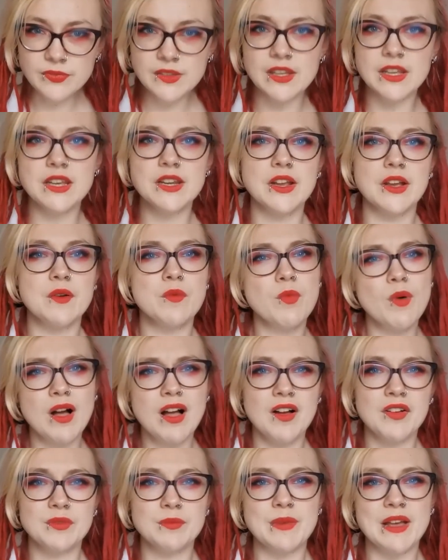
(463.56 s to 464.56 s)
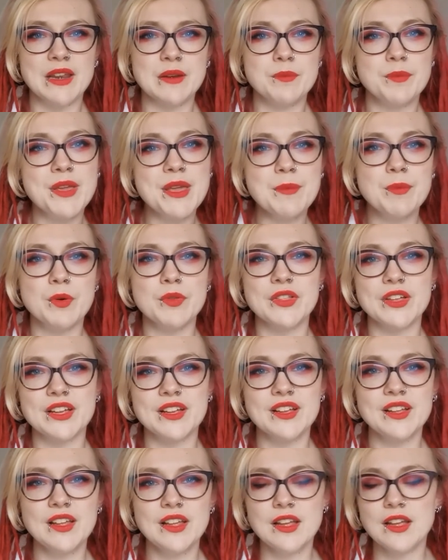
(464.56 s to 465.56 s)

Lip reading: You know, wild men, people that